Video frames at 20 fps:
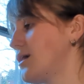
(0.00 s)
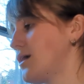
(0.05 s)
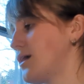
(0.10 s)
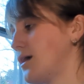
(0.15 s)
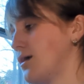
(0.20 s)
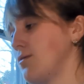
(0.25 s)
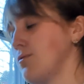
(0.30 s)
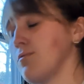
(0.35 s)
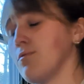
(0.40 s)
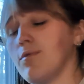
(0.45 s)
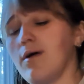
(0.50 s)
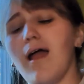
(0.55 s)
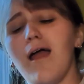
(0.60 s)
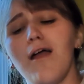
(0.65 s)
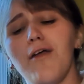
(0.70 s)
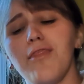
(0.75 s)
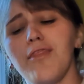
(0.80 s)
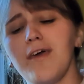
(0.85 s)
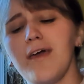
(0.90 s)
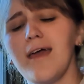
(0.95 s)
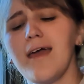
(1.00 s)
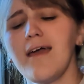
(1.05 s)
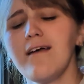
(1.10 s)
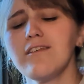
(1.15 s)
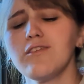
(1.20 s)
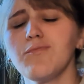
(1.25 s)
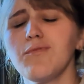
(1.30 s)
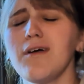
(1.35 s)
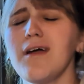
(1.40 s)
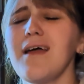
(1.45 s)
and where
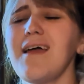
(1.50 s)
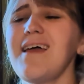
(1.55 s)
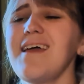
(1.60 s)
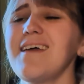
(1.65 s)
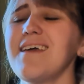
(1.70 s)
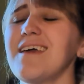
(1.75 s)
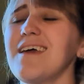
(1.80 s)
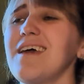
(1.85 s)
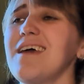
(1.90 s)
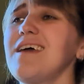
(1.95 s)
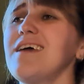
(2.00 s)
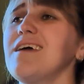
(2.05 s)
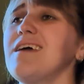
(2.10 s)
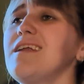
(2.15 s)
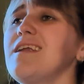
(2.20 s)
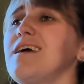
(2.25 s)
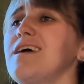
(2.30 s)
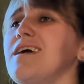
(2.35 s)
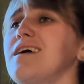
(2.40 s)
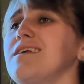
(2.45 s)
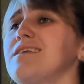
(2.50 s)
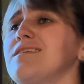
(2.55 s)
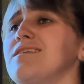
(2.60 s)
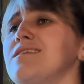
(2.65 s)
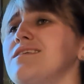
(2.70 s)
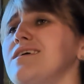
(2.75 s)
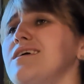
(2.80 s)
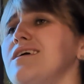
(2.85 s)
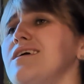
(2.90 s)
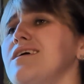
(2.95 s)
thieves break in and
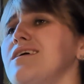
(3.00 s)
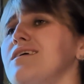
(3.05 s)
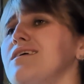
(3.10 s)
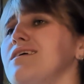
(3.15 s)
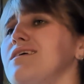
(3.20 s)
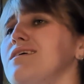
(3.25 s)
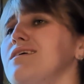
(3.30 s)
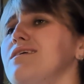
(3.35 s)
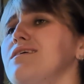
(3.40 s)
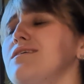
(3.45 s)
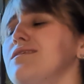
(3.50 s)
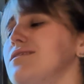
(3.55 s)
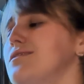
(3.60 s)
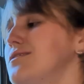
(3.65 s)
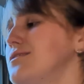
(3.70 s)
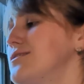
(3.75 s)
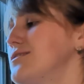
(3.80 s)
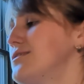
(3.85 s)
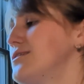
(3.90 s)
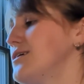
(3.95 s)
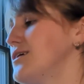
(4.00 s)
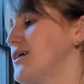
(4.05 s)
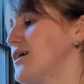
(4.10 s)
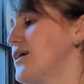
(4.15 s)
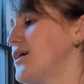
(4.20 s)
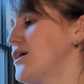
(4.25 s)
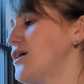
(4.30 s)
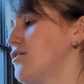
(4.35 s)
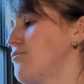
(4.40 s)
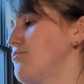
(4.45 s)
steal.
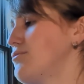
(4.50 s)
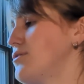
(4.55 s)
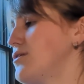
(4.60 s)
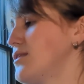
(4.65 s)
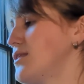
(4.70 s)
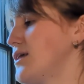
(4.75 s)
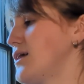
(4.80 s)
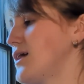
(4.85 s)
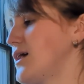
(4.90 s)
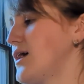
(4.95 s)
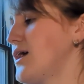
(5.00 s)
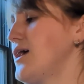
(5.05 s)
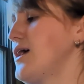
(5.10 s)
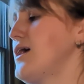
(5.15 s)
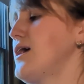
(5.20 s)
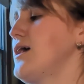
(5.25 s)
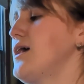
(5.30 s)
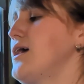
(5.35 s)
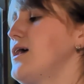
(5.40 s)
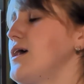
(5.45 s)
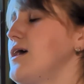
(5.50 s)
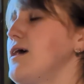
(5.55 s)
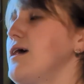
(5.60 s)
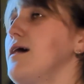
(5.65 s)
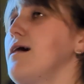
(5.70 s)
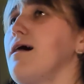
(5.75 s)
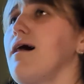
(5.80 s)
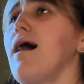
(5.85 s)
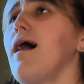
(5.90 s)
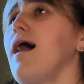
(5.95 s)
But lay
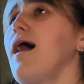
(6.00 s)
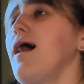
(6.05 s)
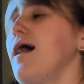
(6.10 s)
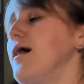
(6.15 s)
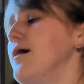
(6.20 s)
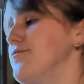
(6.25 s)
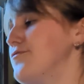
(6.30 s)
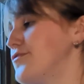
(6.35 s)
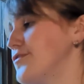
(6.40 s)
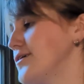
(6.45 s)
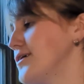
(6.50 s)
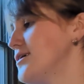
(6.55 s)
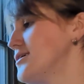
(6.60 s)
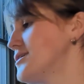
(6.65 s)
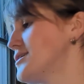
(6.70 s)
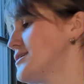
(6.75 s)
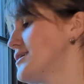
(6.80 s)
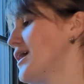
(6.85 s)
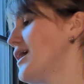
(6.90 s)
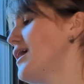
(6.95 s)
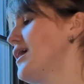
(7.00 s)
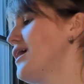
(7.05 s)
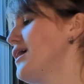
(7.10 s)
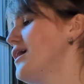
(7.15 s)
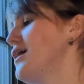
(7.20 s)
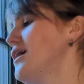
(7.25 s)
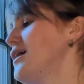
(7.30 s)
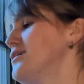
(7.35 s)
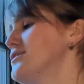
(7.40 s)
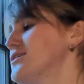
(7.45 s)
up for
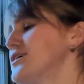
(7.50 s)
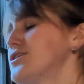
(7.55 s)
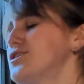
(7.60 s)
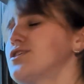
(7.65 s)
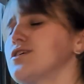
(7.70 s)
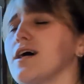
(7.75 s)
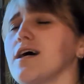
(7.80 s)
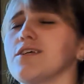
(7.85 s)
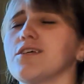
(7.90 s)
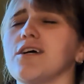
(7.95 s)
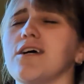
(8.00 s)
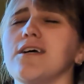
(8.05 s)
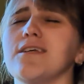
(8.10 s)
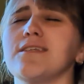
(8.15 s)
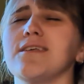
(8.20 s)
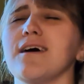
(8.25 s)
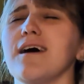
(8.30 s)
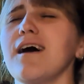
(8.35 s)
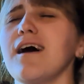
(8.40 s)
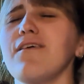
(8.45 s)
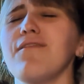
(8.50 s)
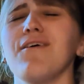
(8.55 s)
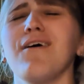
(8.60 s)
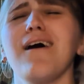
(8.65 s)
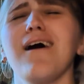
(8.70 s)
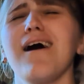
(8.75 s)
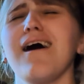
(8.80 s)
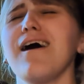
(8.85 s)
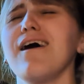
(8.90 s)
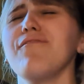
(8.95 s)
yourselves the treasures of
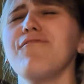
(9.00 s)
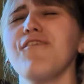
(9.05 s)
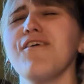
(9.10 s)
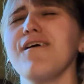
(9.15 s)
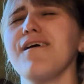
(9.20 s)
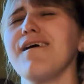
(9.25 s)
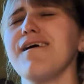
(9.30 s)
heaven.